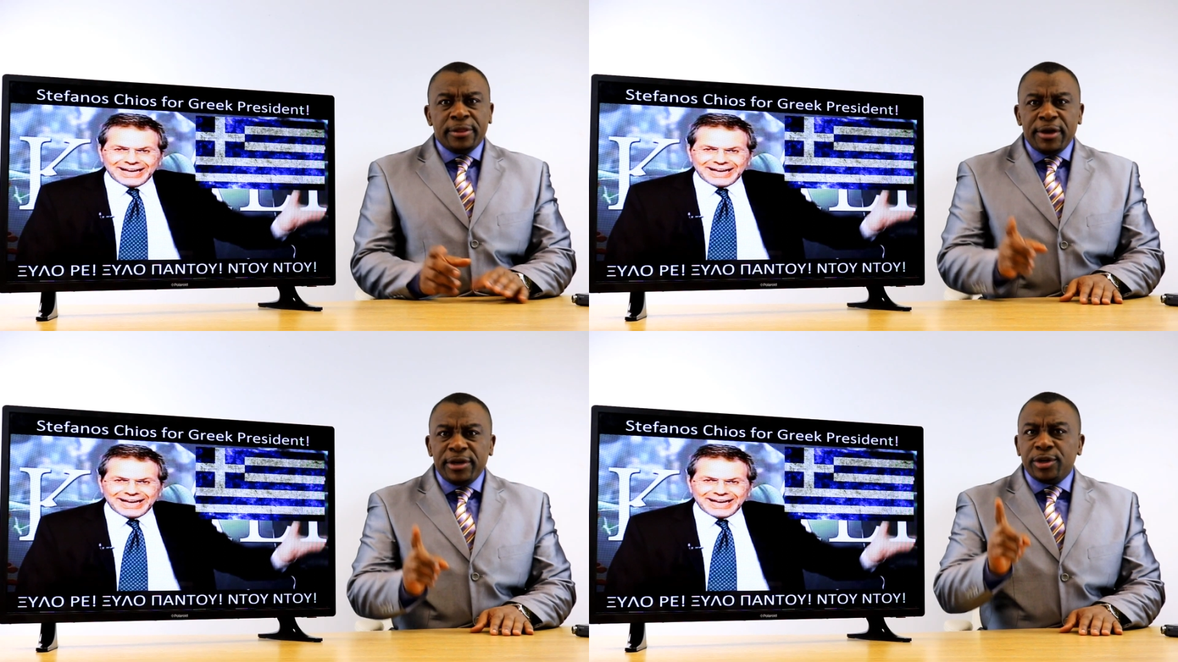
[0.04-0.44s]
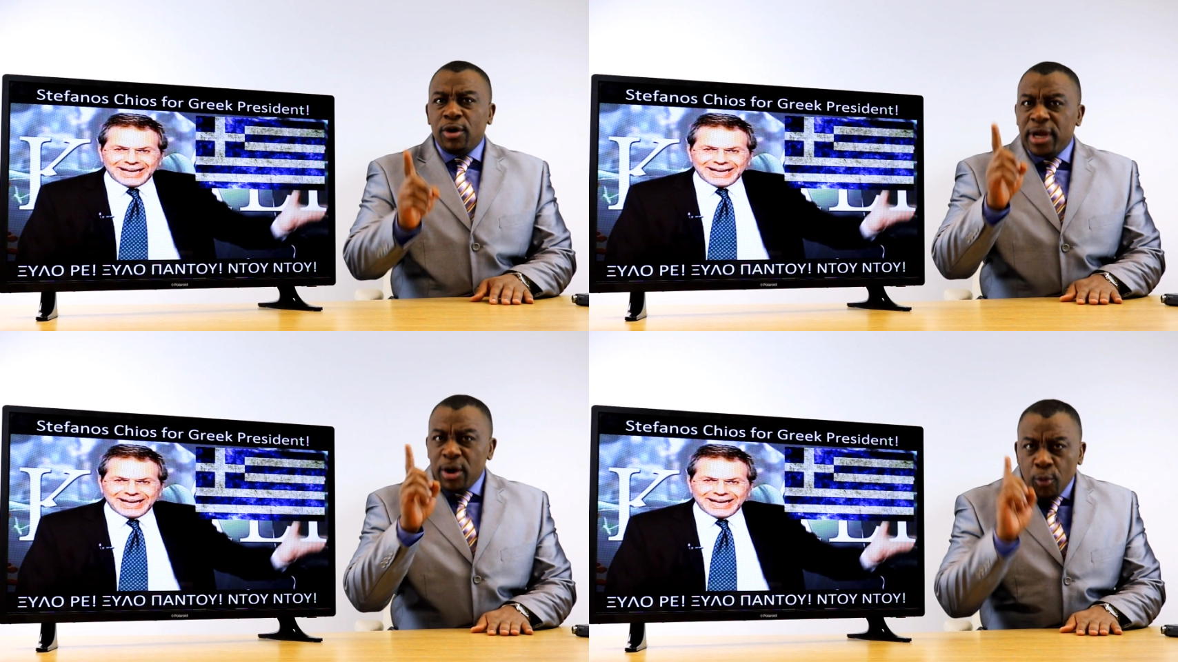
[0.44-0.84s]
Speaker 1: There is
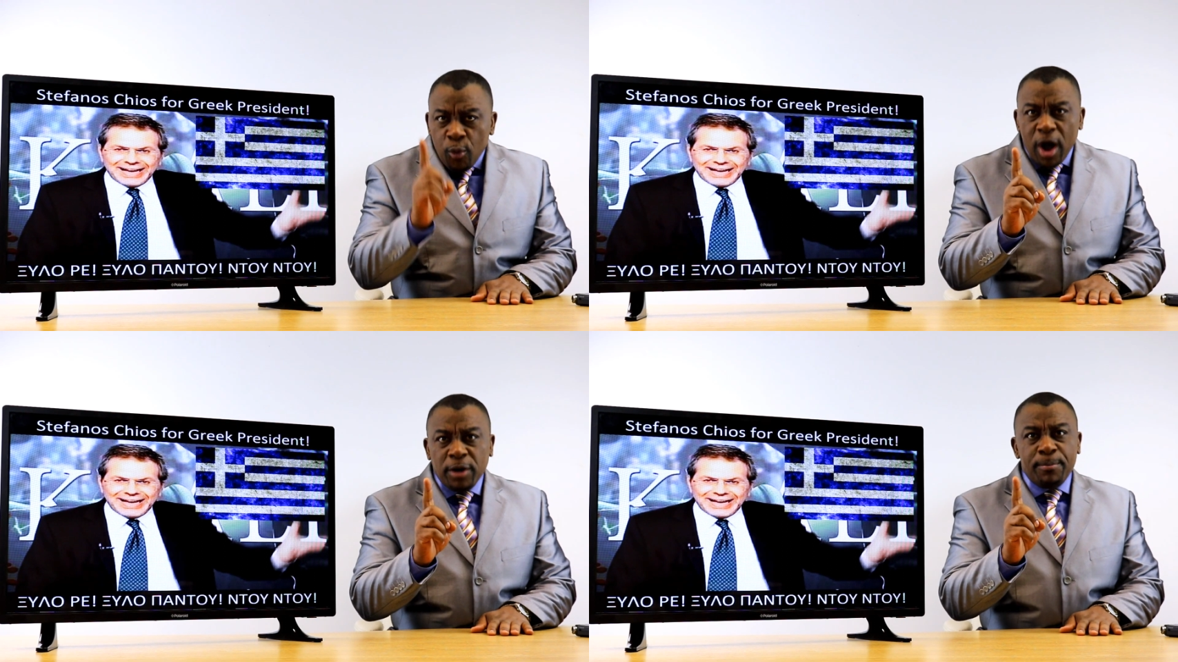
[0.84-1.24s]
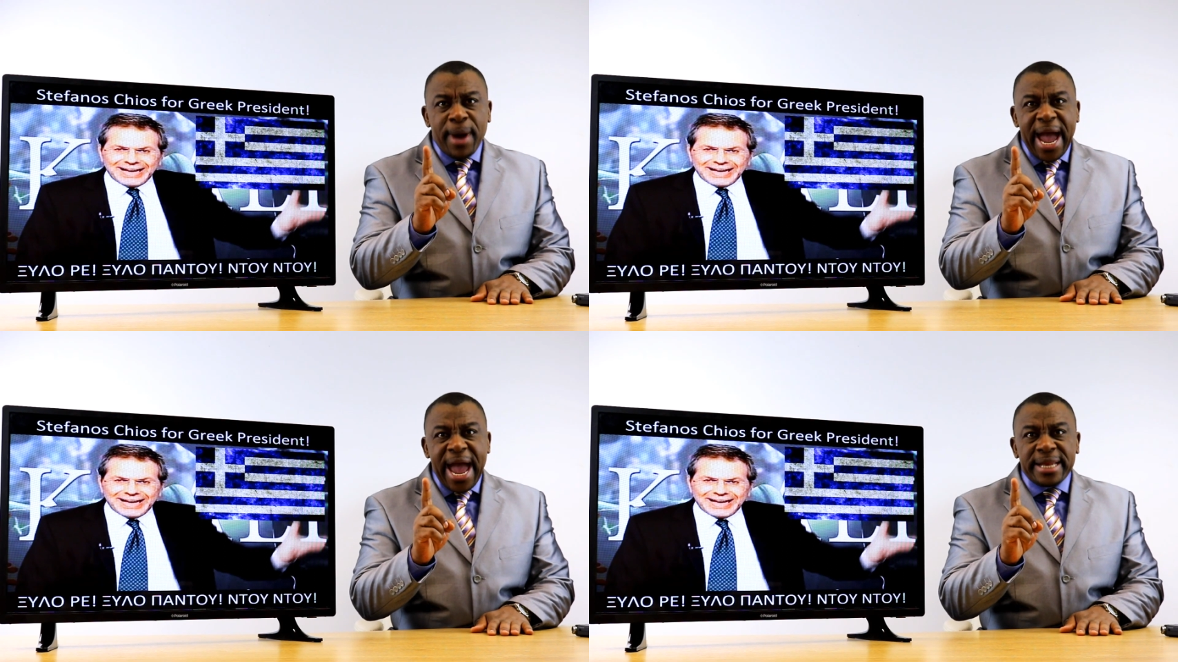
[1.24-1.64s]
only one
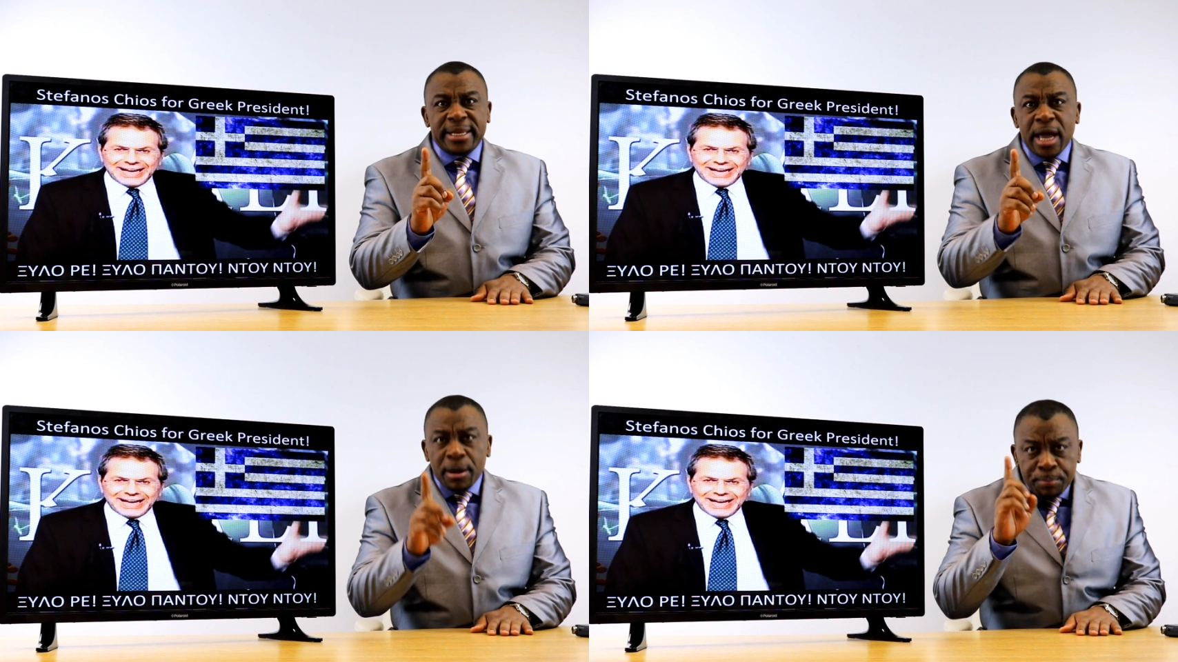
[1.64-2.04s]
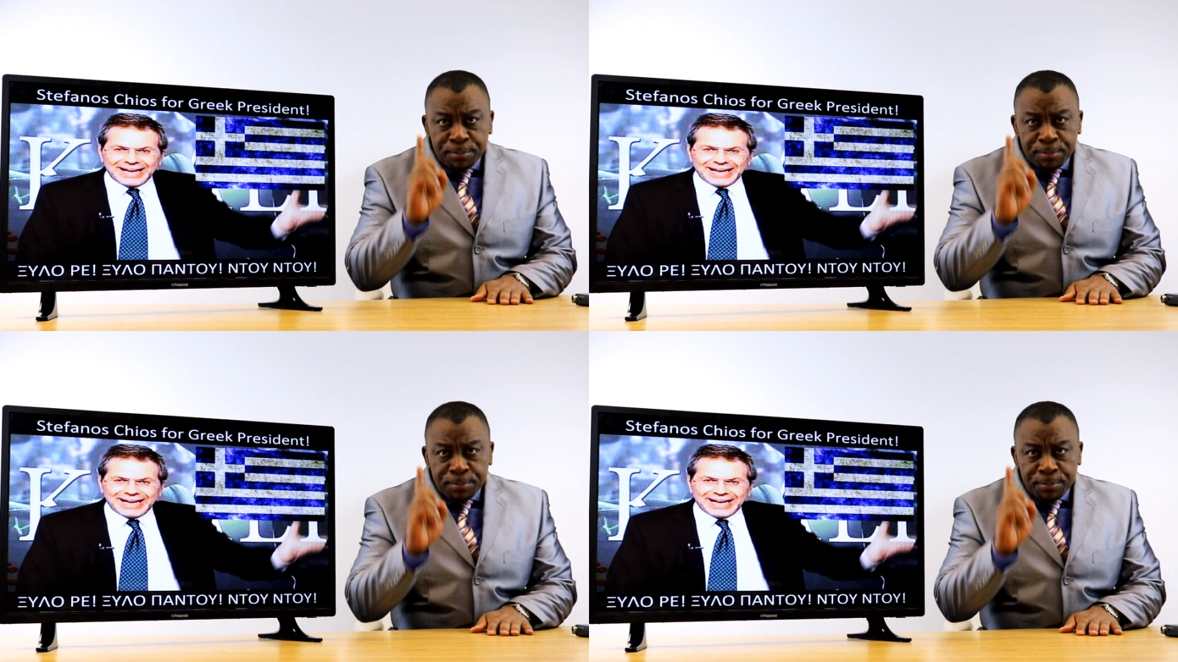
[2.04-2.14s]
man